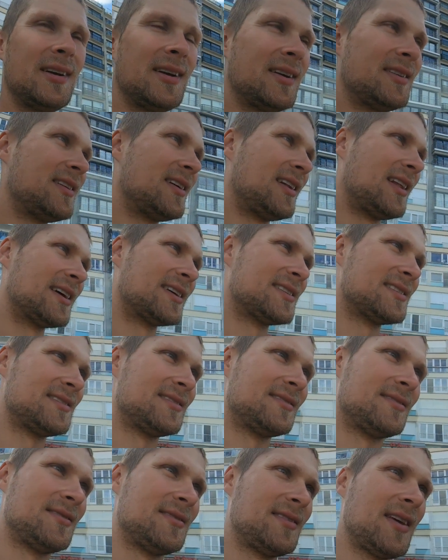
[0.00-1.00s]
and they're like
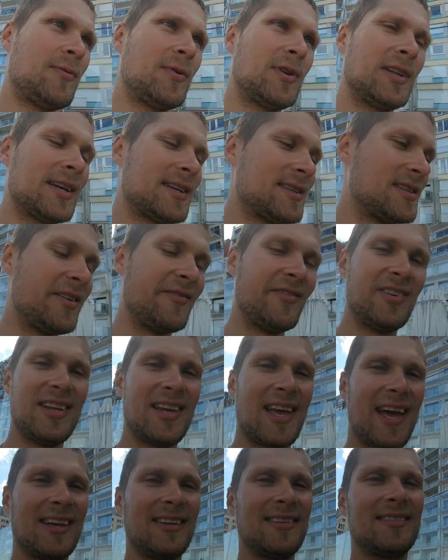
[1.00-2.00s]
they were like
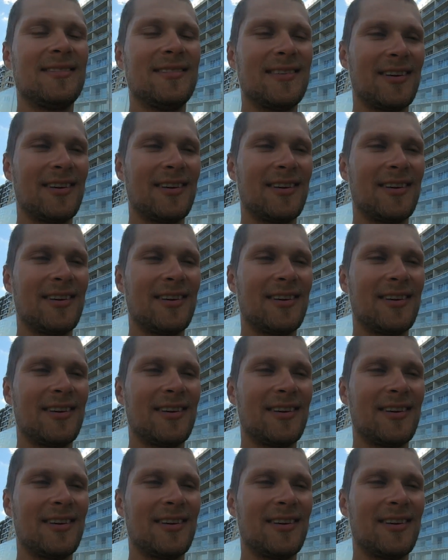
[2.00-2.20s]
78,